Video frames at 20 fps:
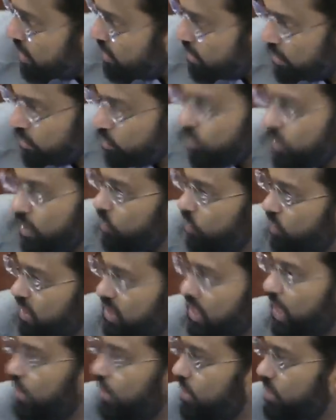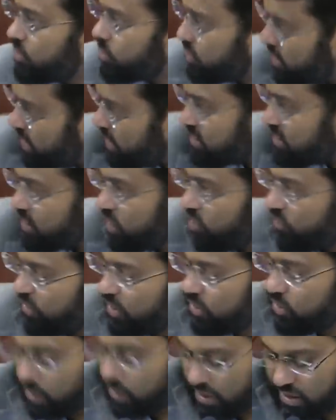What, what type? So that's their
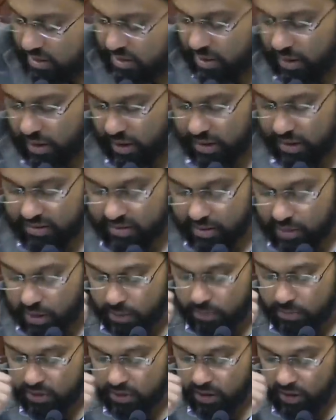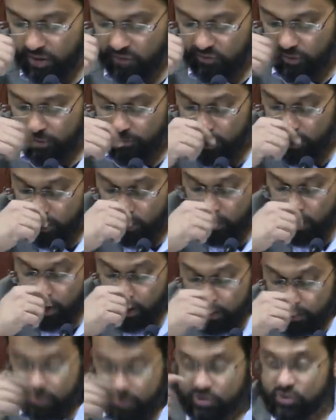fatwa. They say, khalas, it comes from there.
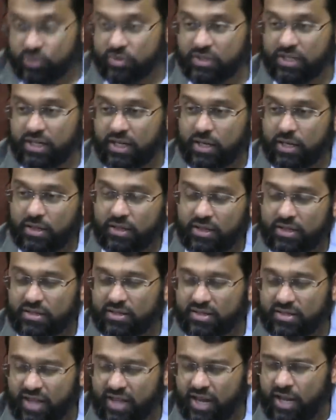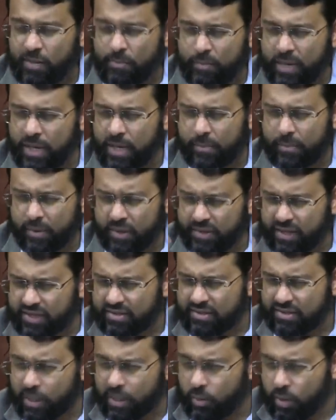But you see, these same people that
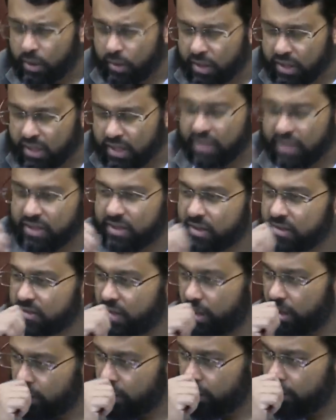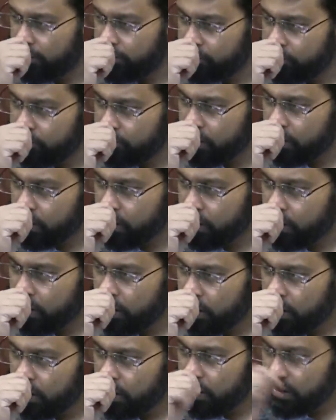say wearing Nike is haram,
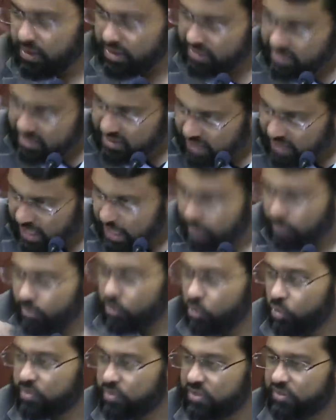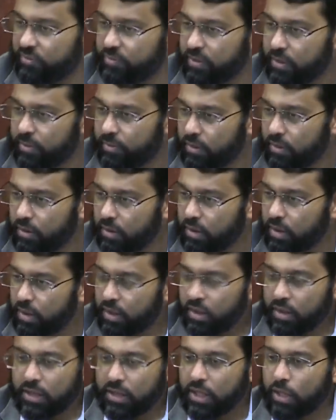these same groups of people,
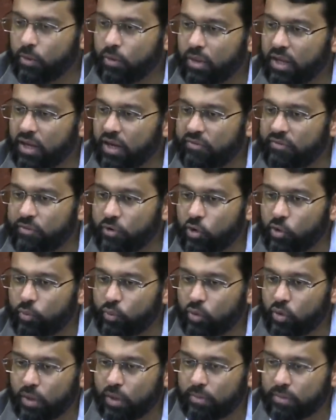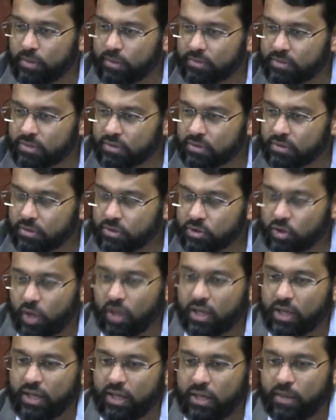they will have no problems
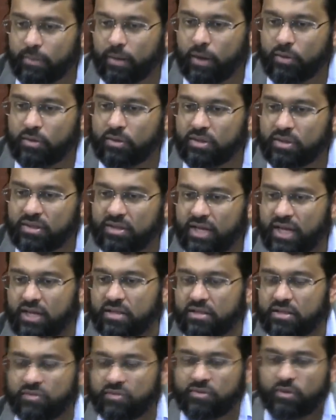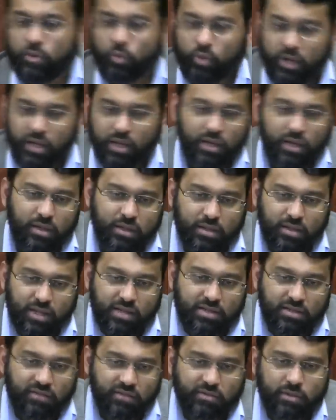talking about the days of the week and the
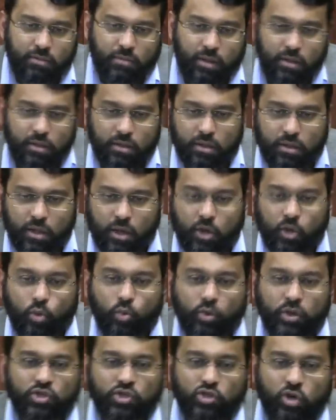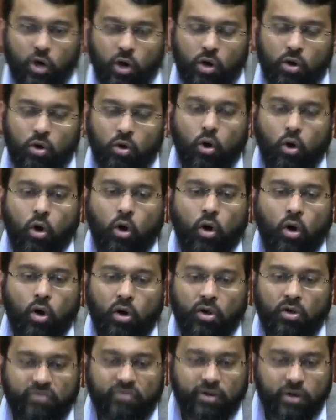days of the month, which are
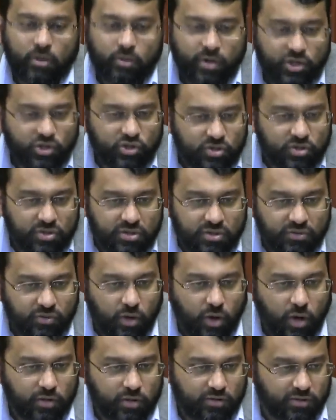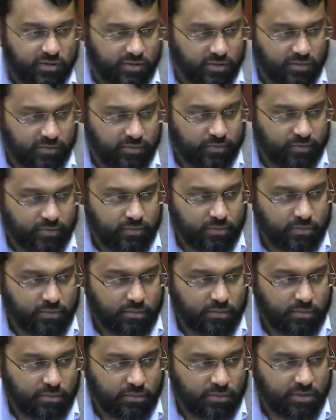all venerations of gods.
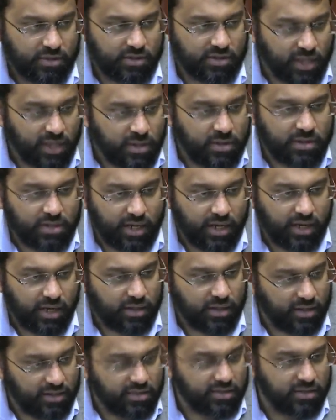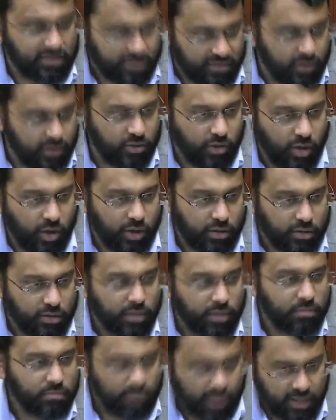Sunday is the sun god,
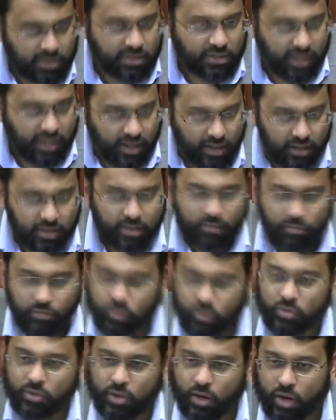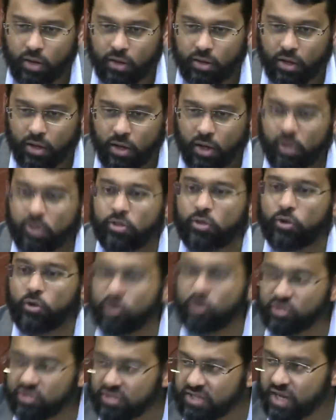Monday, the moon god,
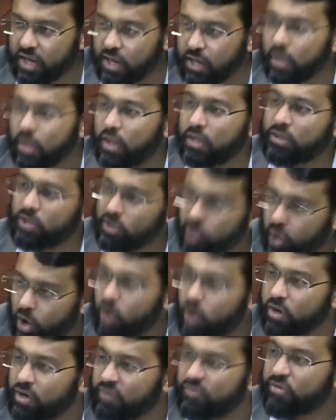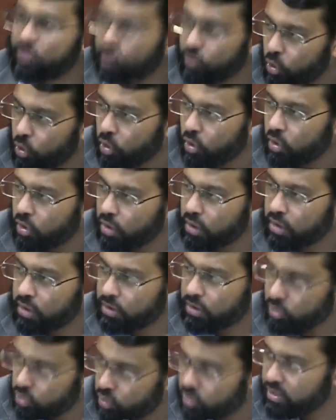Thursday, the god of Thor,
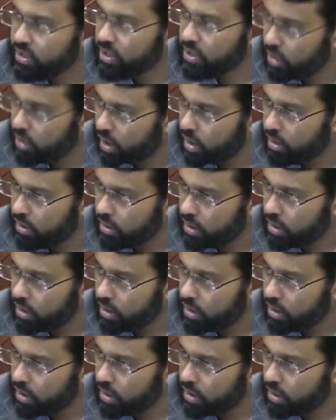the Nordic god.